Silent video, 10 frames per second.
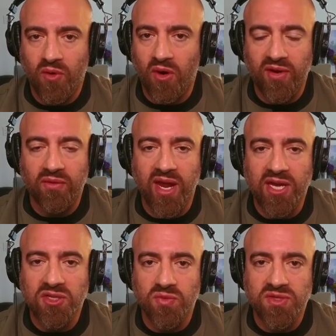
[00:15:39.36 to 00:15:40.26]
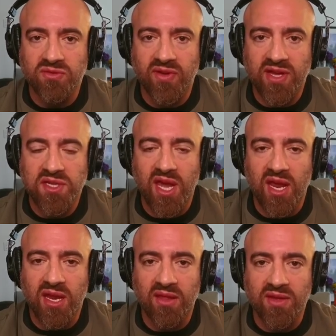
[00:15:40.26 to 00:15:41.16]
our foundation was
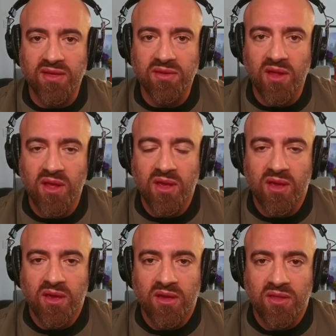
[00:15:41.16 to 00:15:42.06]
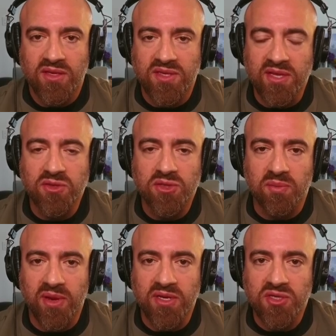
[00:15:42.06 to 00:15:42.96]
investigating the
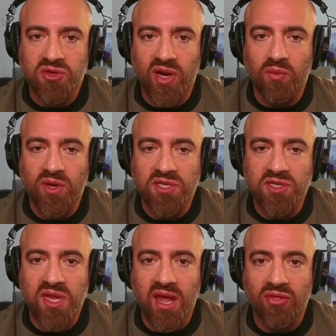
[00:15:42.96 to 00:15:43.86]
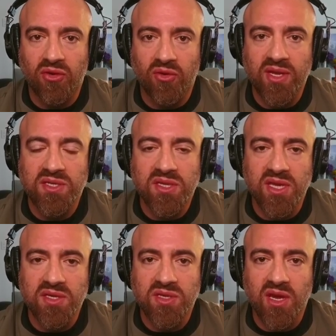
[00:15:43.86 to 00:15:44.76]
censorship industry, which is that there is
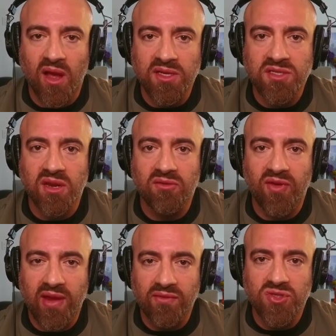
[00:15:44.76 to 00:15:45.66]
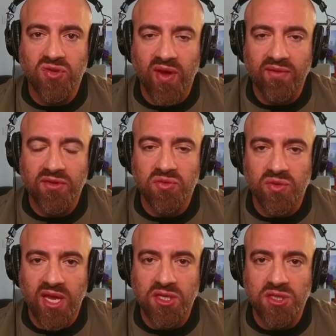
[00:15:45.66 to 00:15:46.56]
this constant favors for favors
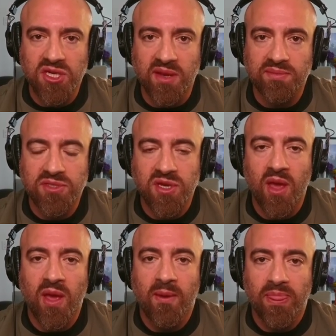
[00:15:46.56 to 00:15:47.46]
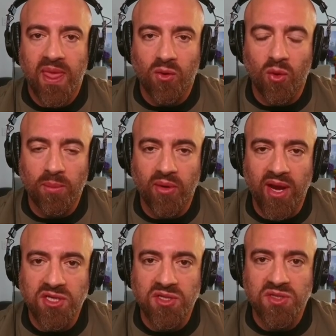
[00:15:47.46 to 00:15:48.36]
relationships that
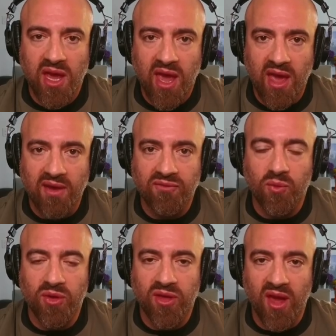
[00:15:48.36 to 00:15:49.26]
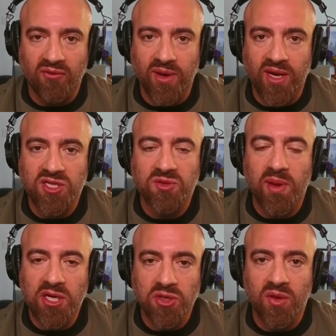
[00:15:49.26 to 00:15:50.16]
corporations have with government,
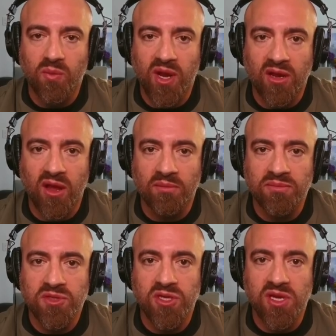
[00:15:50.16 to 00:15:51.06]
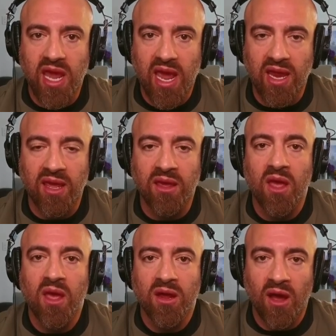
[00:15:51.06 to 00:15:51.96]
especially when it comes to getting
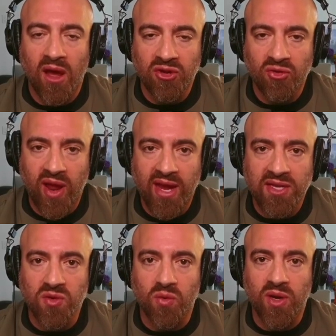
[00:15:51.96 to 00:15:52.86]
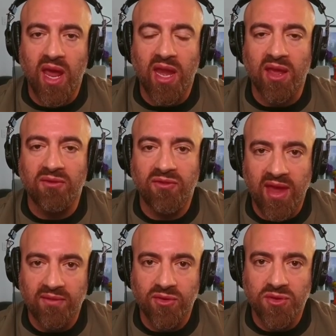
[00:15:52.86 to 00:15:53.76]
contracts or getting
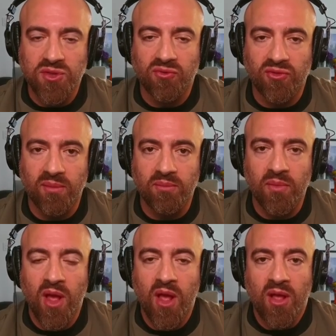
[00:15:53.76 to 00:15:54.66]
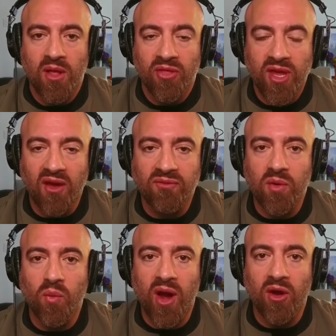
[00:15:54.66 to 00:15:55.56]
favors from the
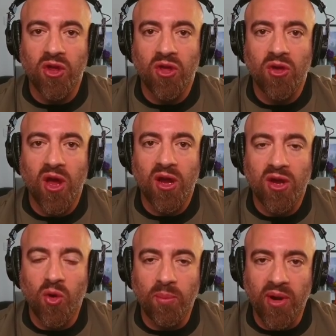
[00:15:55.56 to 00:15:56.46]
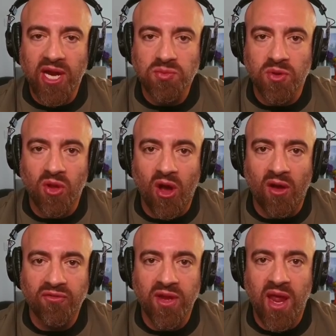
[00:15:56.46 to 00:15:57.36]
government, where a corporation will
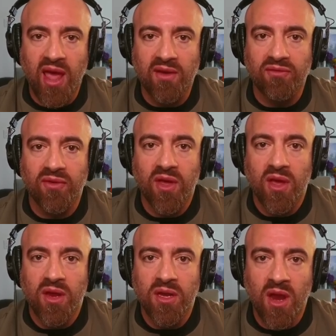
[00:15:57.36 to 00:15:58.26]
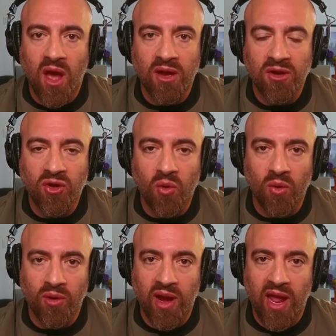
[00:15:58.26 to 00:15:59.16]
often have
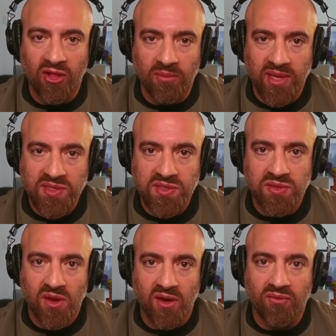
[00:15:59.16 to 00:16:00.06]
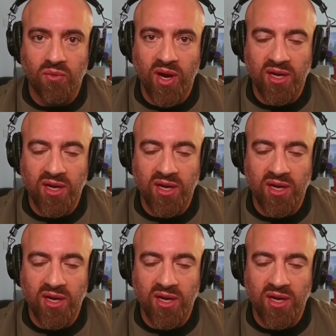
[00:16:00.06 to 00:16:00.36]
non-core elements of